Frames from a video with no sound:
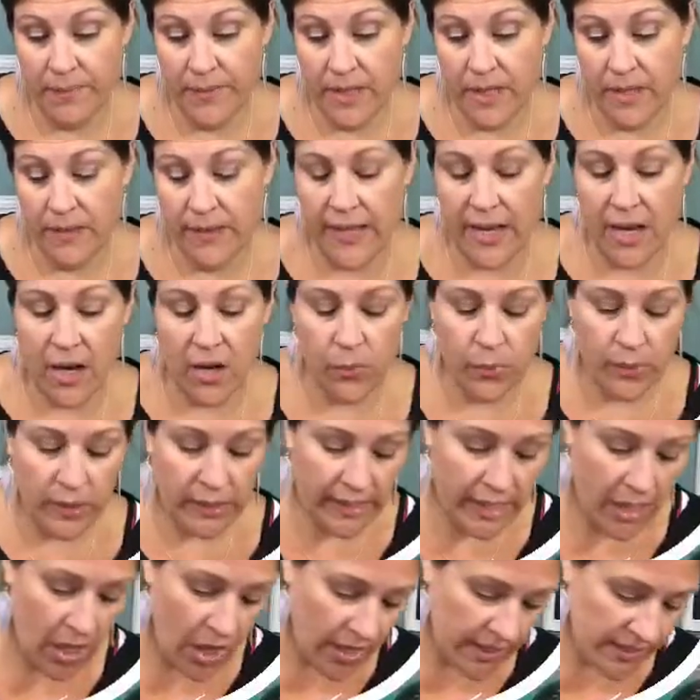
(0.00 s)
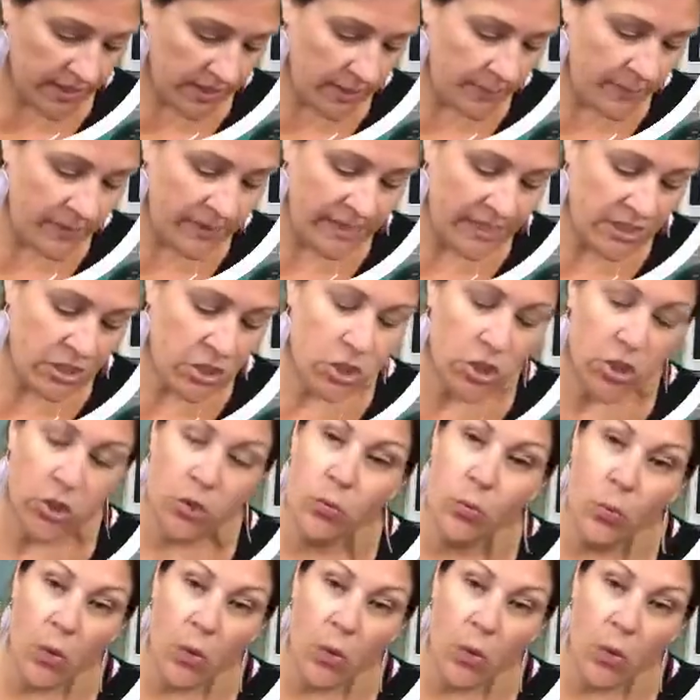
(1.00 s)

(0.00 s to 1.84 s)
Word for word: And they are really awesome and they do